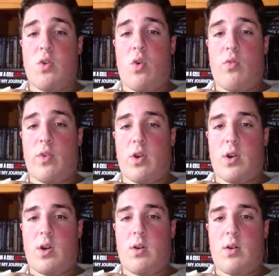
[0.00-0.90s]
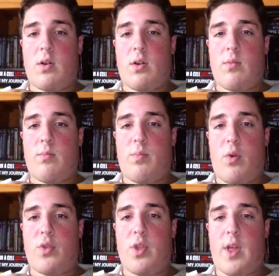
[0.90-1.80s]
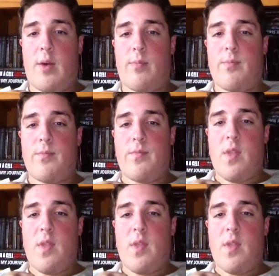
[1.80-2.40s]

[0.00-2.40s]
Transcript: over both of them.